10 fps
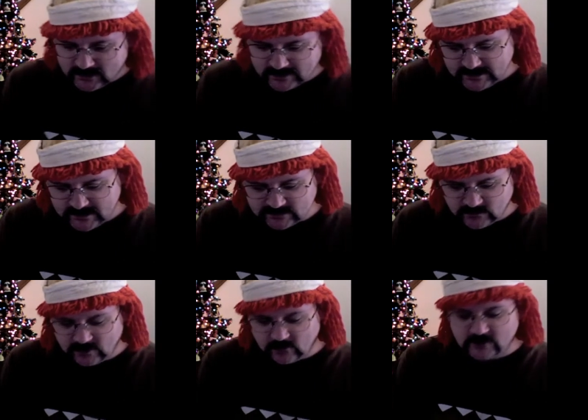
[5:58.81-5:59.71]
The next
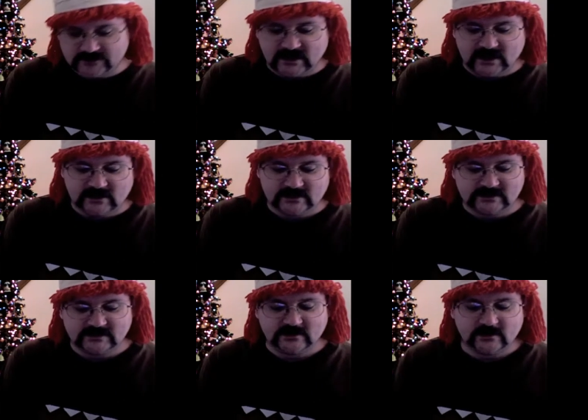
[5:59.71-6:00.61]
one, of course,
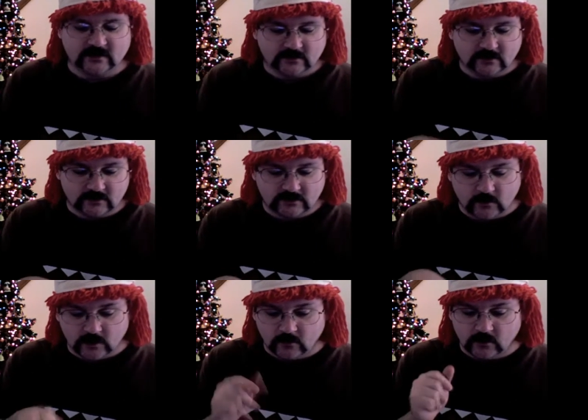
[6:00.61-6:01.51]
is a
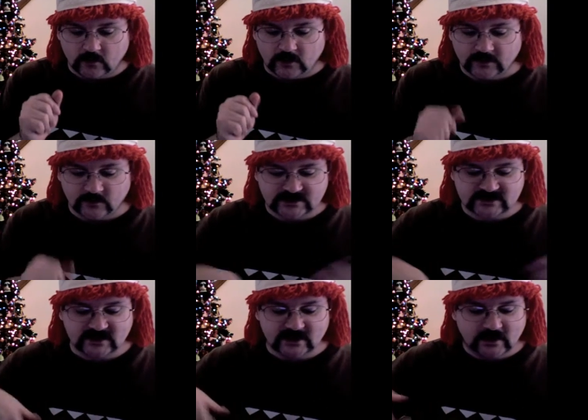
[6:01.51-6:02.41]
quick little one, which is
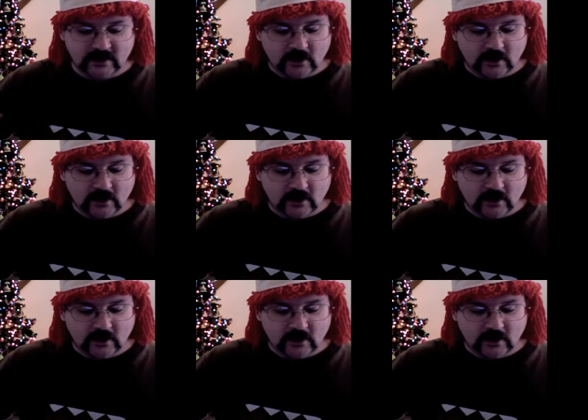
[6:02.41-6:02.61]
the